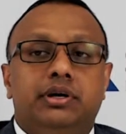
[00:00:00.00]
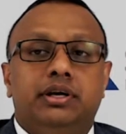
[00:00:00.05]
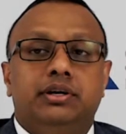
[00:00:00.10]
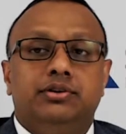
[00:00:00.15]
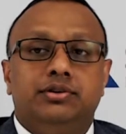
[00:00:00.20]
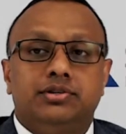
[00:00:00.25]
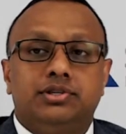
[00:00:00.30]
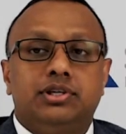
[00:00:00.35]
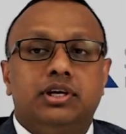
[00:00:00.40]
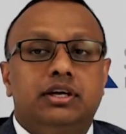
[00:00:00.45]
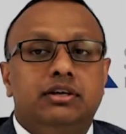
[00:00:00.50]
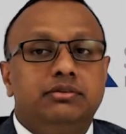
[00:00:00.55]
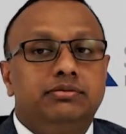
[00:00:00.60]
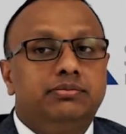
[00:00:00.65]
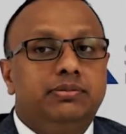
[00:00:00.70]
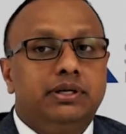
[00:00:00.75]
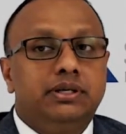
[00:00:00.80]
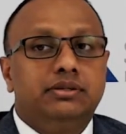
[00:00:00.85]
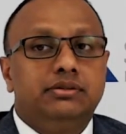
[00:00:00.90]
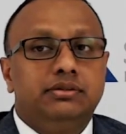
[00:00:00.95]
yourself,
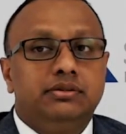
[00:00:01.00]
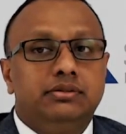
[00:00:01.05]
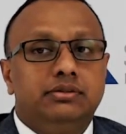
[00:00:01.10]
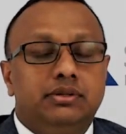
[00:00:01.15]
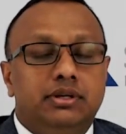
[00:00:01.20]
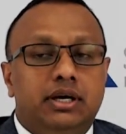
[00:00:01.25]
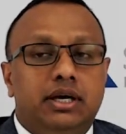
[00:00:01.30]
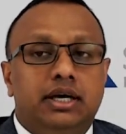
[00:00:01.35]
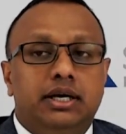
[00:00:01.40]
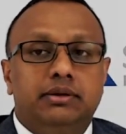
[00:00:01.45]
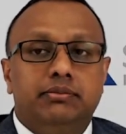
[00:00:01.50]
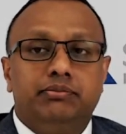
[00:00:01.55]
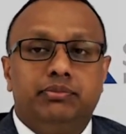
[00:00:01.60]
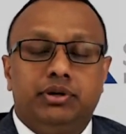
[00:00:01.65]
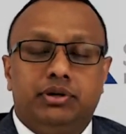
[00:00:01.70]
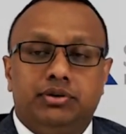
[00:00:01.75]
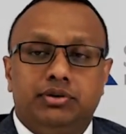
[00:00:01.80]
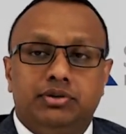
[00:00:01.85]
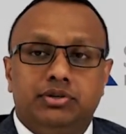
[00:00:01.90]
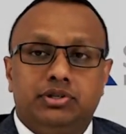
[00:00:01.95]
but
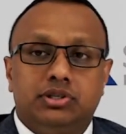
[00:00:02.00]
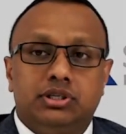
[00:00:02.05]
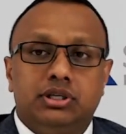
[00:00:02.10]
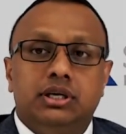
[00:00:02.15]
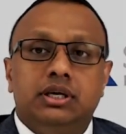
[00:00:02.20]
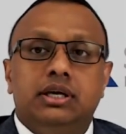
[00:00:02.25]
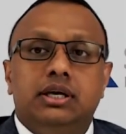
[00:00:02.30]
because